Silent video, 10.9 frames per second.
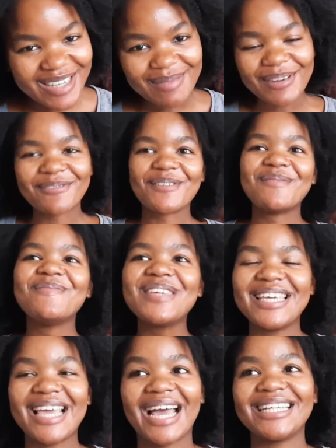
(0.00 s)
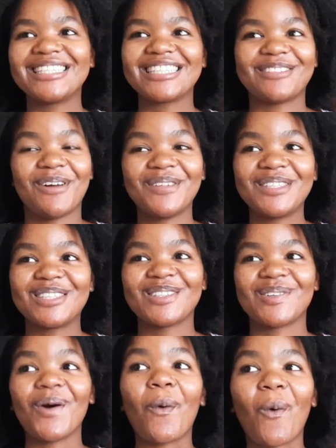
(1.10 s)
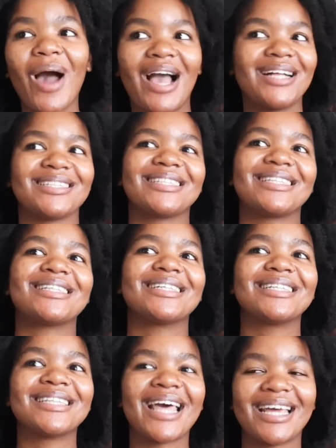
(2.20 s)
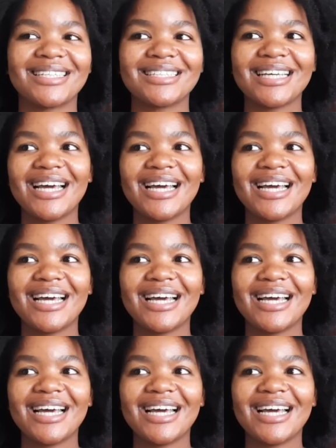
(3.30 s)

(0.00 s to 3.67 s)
But for me, I just found it so wild that